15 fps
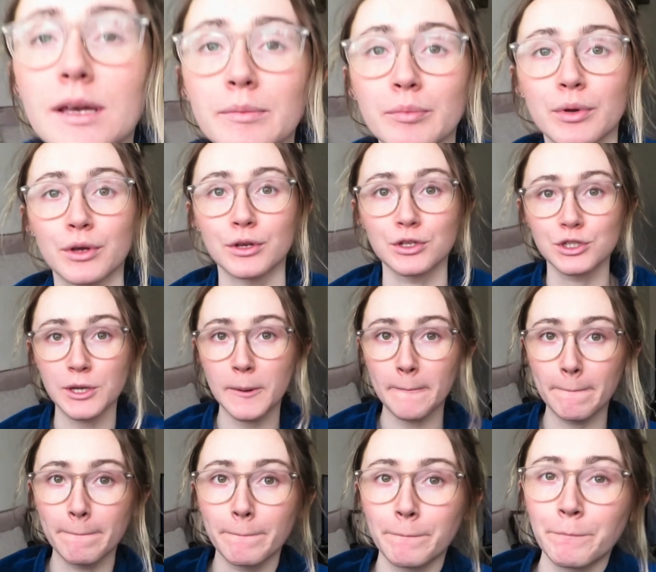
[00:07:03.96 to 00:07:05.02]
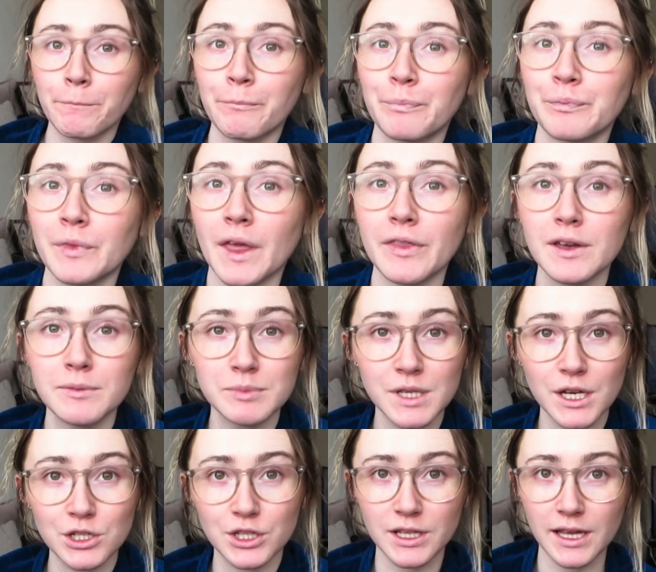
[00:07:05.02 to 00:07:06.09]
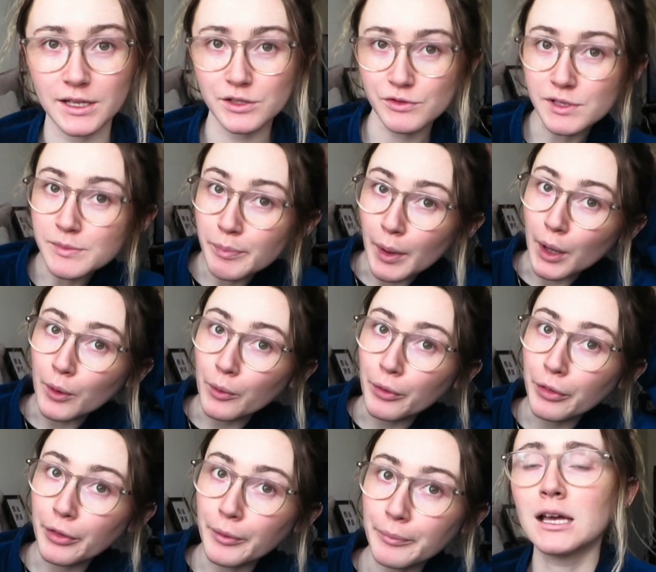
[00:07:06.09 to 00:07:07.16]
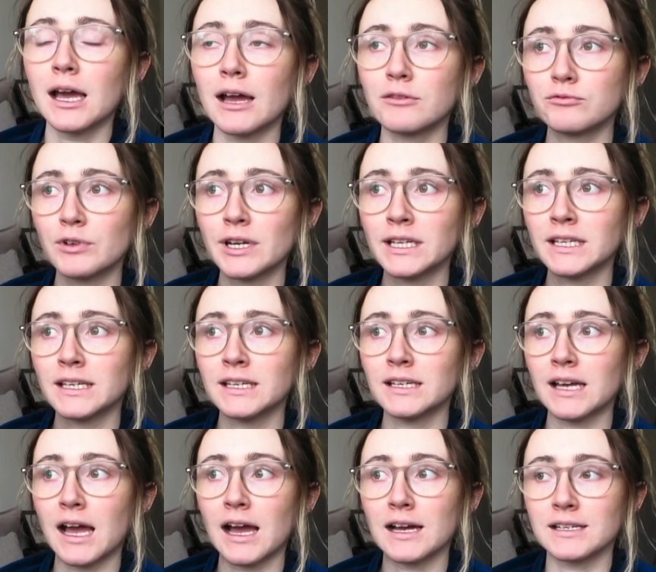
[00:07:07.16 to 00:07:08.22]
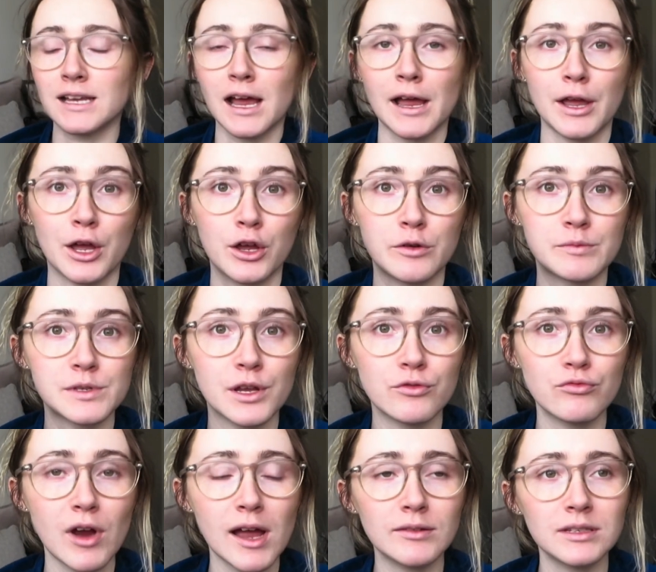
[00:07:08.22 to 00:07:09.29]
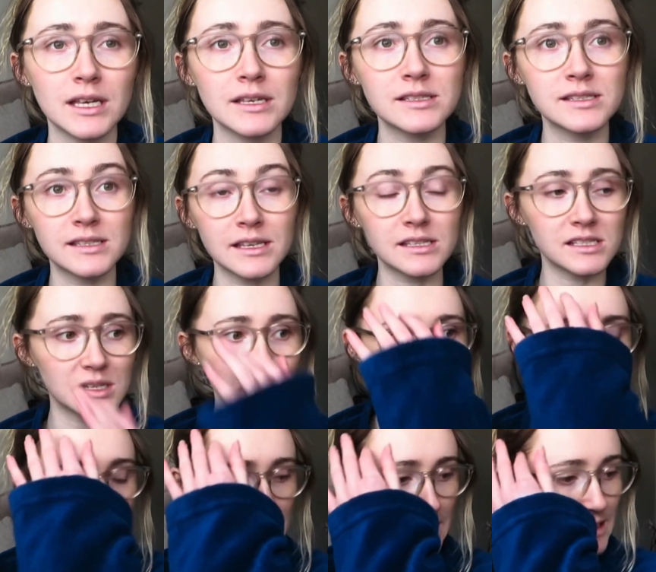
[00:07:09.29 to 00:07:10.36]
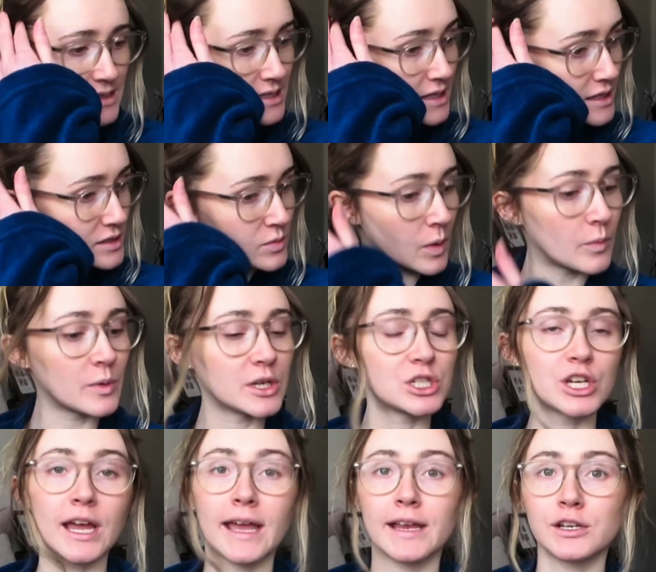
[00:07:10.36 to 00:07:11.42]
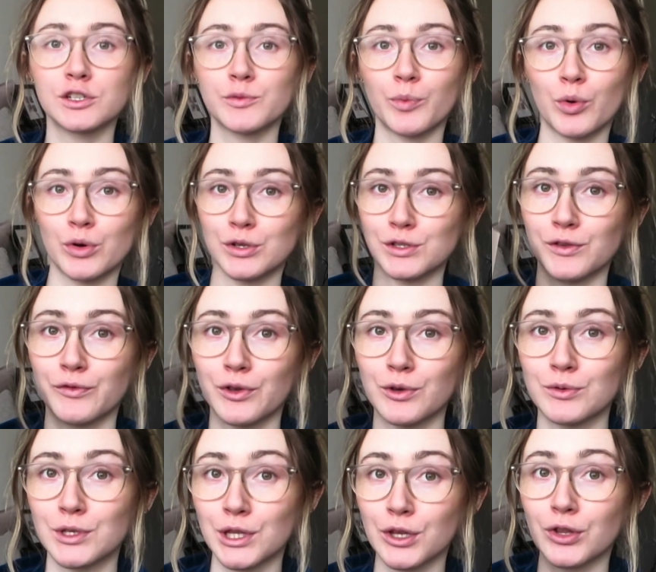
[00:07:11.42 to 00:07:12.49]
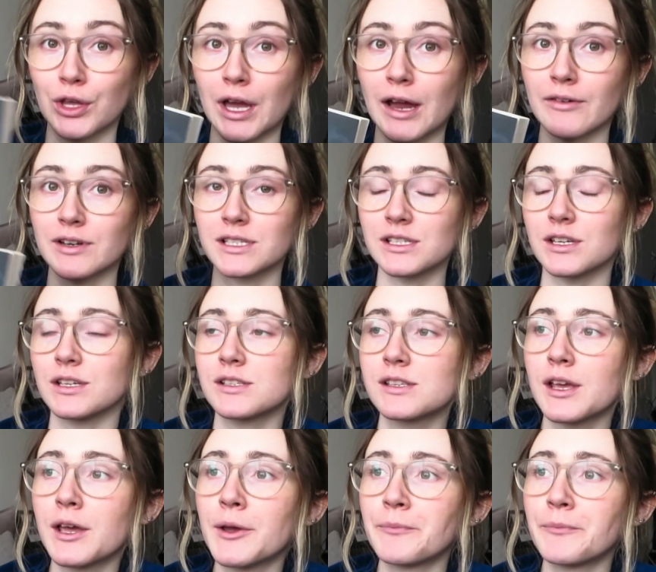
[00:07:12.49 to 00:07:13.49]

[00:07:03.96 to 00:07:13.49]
like perched. I think potentially the answer is both. I really had high hopes around like 60% into this when we changed points of view to the other characters.